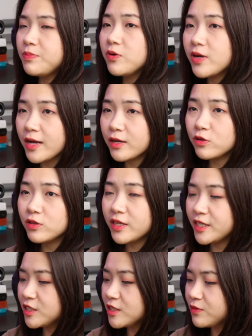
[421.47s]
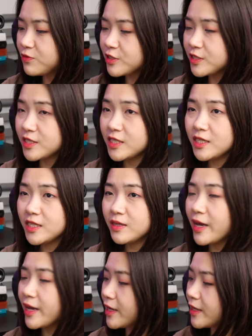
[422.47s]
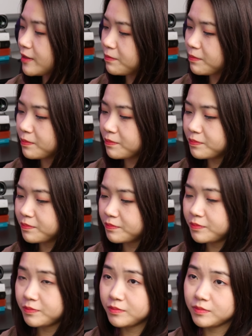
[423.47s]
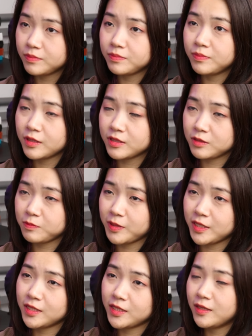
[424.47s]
calculation for c, a plus b.